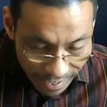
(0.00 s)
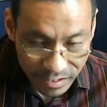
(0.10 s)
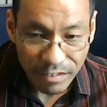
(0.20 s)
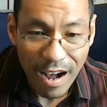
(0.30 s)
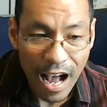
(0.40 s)

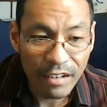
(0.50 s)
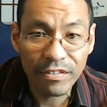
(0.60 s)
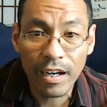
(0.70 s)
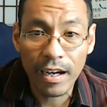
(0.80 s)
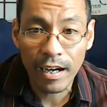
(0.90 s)

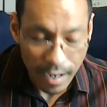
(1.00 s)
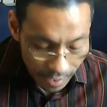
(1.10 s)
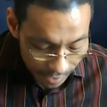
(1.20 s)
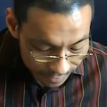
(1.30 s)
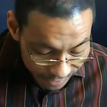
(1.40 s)
survive
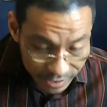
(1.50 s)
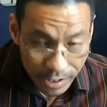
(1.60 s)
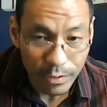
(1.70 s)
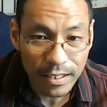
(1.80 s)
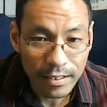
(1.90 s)
another
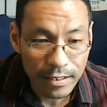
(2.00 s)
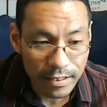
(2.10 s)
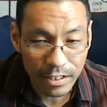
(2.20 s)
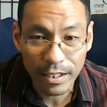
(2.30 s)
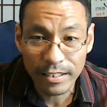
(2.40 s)
Shoah,
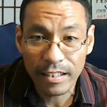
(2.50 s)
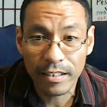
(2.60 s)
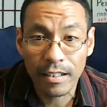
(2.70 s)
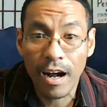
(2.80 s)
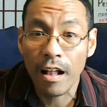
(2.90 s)

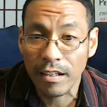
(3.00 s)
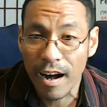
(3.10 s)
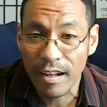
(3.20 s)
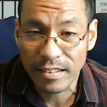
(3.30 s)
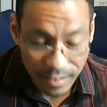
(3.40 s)
another
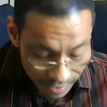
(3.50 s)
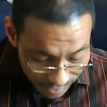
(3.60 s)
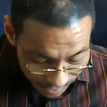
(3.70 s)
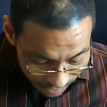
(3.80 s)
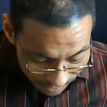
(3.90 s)
Holocaust.
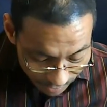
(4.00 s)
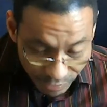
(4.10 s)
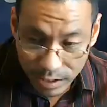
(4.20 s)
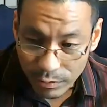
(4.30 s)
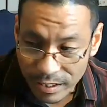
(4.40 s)
The
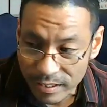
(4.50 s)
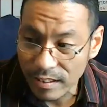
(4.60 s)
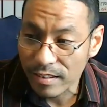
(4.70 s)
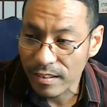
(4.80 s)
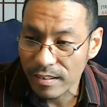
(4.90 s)
first one
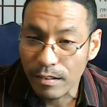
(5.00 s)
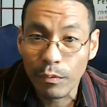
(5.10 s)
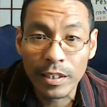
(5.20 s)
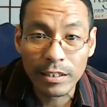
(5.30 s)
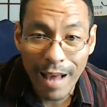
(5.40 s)

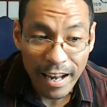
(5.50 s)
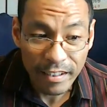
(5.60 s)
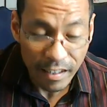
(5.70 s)
was bad